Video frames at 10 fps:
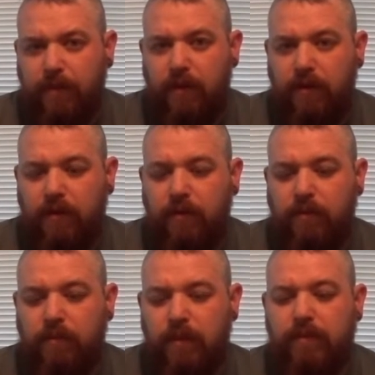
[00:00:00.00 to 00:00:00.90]

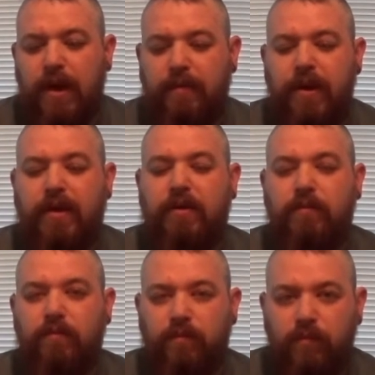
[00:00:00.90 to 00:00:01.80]
In
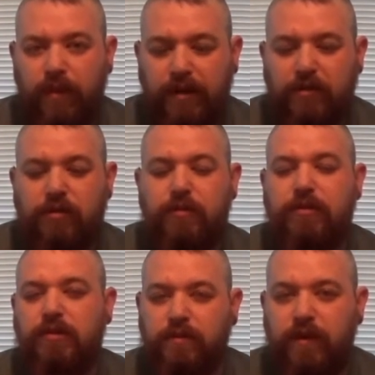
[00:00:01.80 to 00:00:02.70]
backpacking, weight
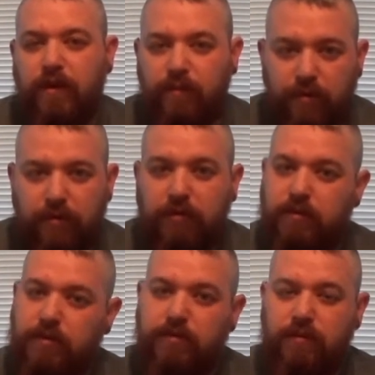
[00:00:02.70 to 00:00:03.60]
distribution is very important
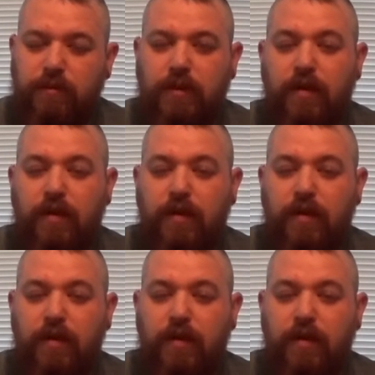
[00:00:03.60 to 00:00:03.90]
because you're